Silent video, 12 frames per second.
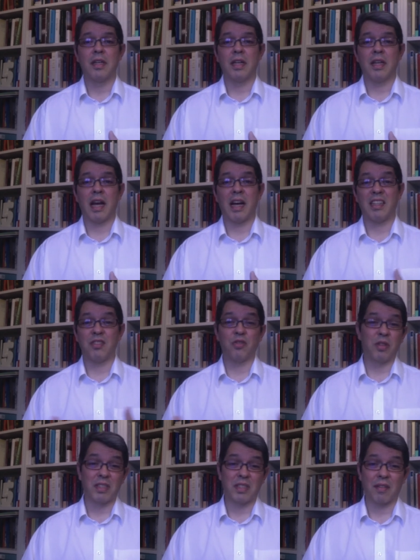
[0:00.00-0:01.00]

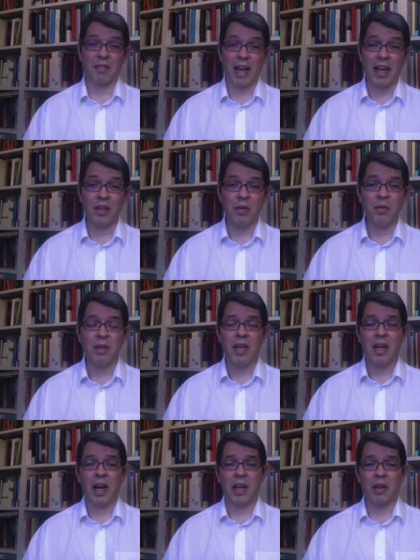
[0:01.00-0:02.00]
intrinsic value.
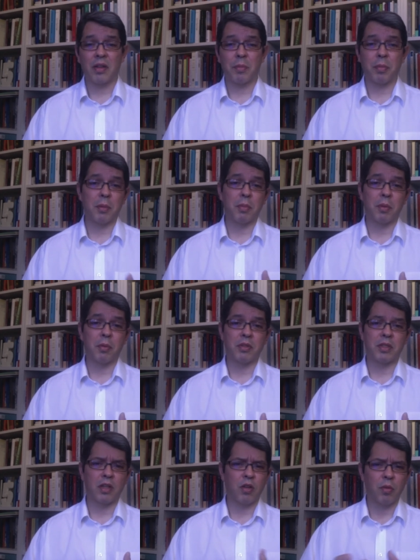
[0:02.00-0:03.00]
And other people would
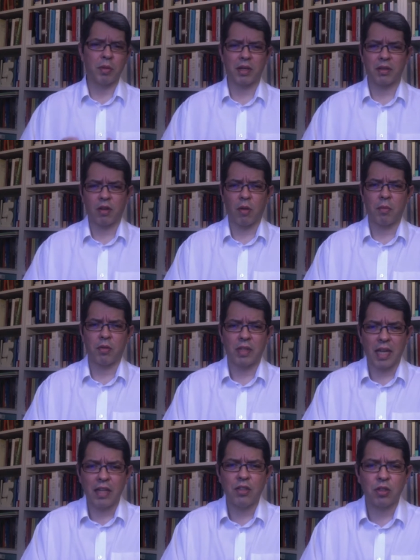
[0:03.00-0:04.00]
say, no, but come on,
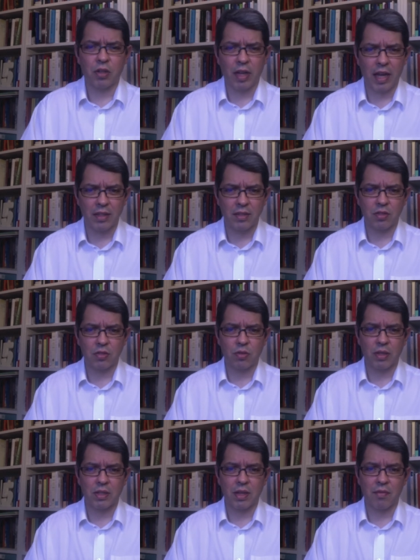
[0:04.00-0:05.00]
nature has
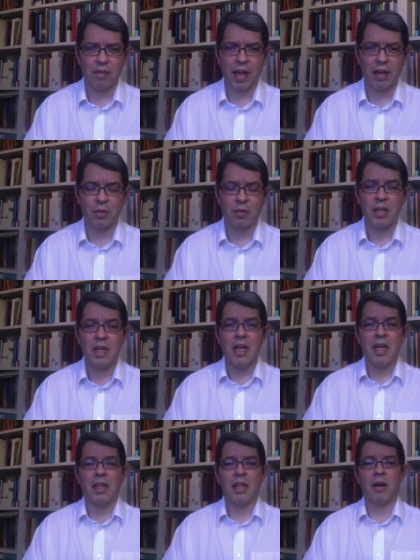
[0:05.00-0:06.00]
intrinsic value.
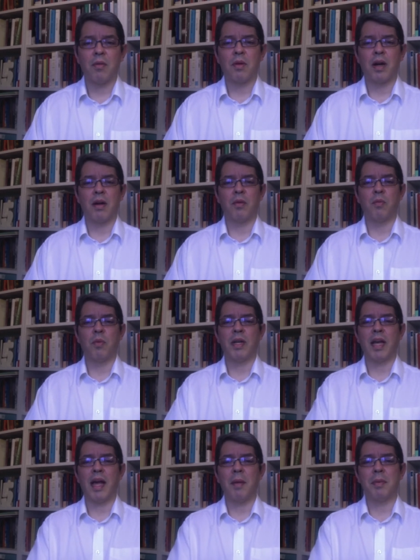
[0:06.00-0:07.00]
Now, what
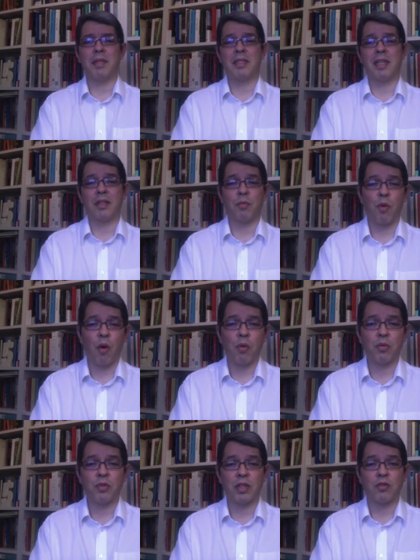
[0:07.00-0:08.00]
happens that
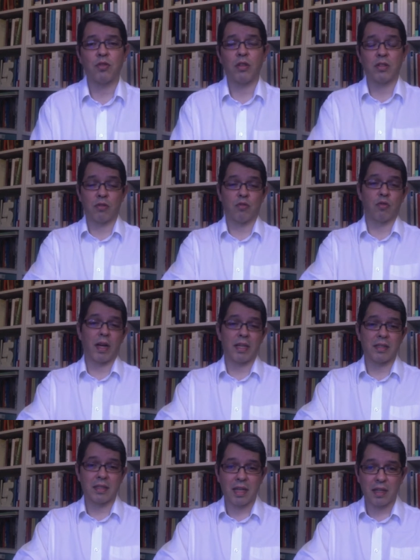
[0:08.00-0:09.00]
Rawls has not
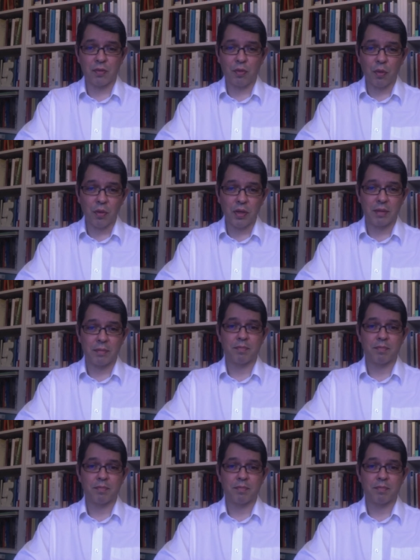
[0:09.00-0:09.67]
addressed that fully,